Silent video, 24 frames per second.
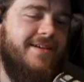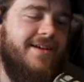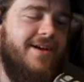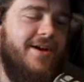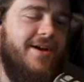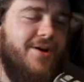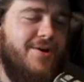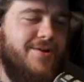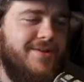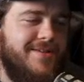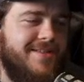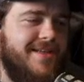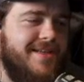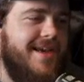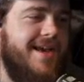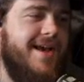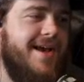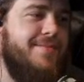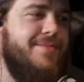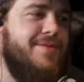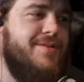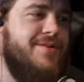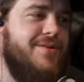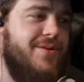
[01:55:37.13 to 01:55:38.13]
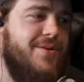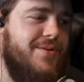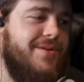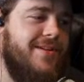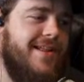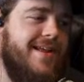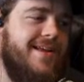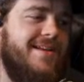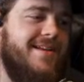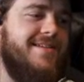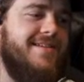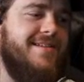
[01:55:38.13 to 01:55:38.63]
Jose, I'm so
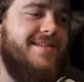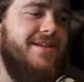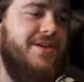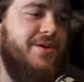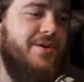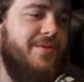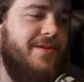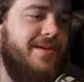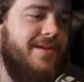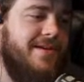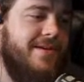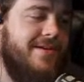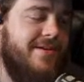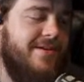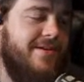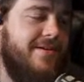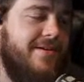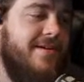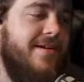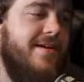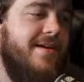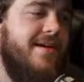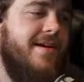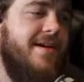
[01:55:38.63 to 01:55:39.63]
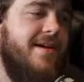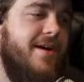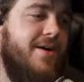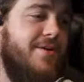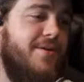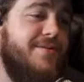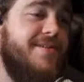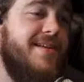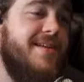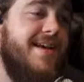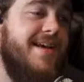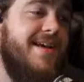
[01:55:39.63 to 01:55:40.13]
glad to see you in here.
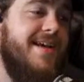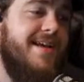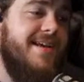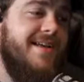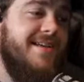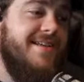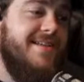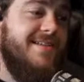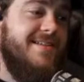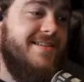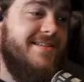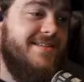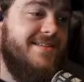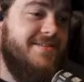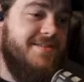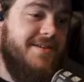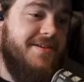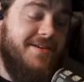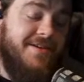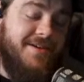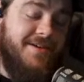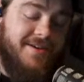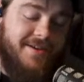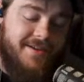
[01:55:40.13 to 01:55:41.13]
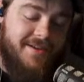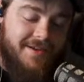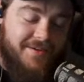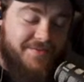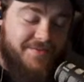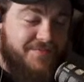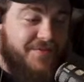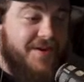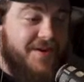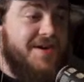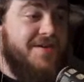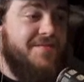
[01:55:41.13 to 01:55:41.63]
Jose is a
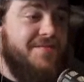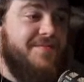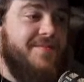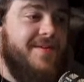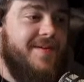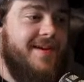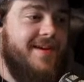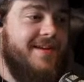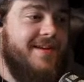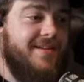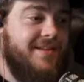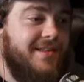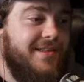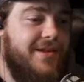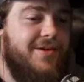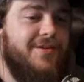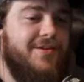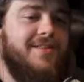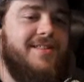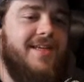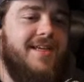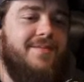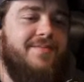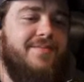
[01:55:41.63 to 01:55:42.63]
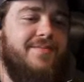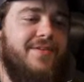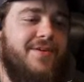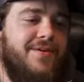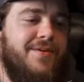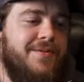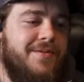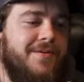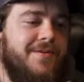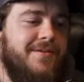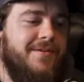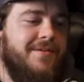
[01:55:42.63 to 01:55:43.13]
friend of mine, a longtime
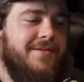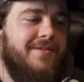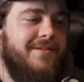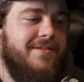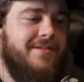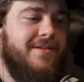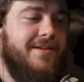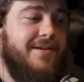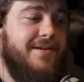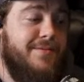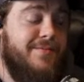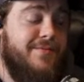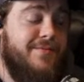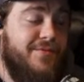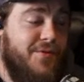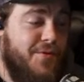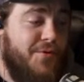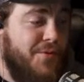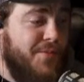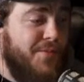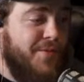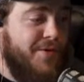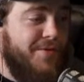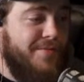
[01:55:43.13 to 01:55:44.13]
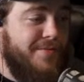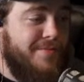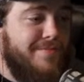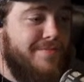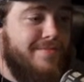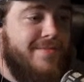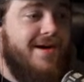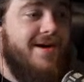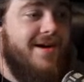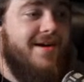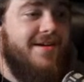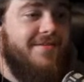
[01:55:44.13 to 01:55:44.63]
viewer, a former
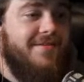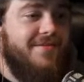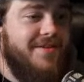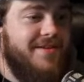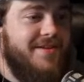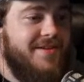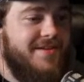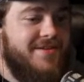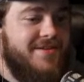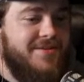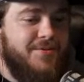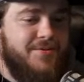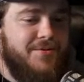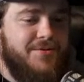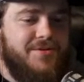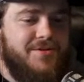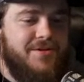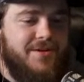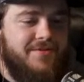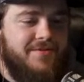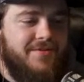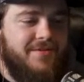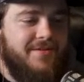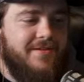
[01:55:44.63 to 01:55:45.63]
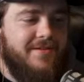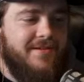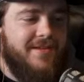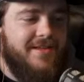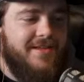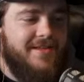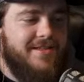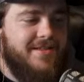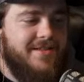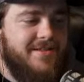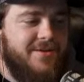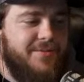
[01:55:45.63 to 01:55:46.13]
mod of the Discord server. He
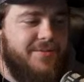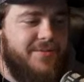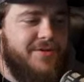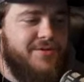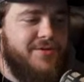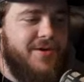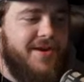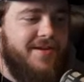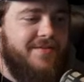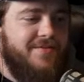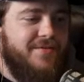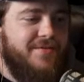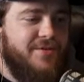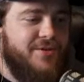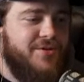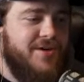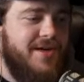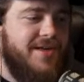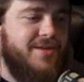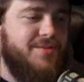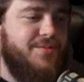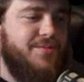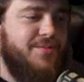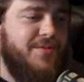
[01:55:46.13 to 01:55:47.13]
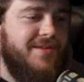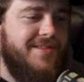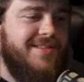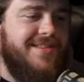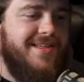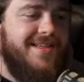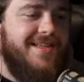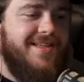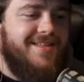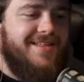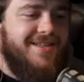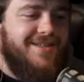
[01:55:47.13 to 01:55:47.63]
says, "Are we drinking for stress? Was
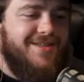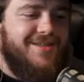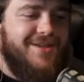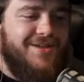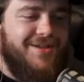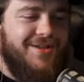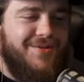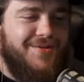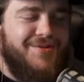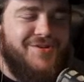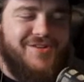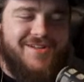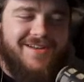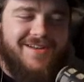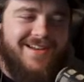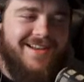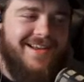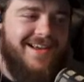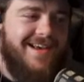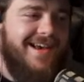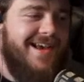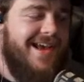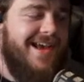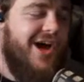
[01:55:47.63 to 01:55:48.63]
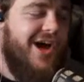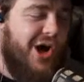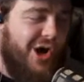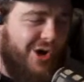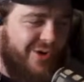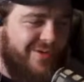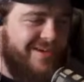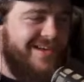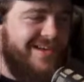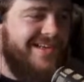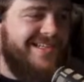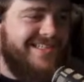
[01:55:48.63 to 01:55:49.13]
this the solution?"
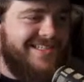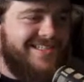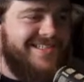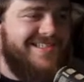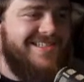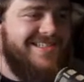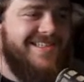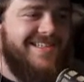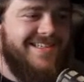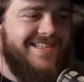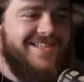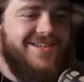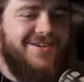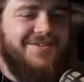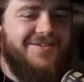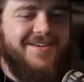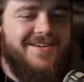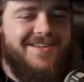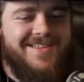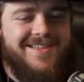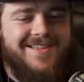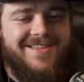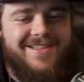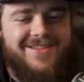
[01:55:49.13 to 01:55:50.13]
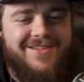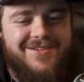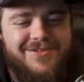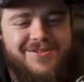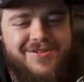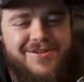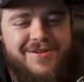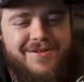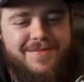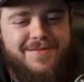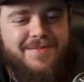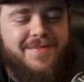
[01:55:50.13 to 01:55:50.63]
Always. It's always the
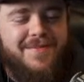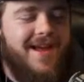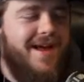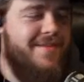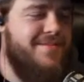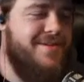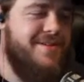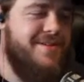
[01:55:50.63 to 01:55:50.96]
solution. I'm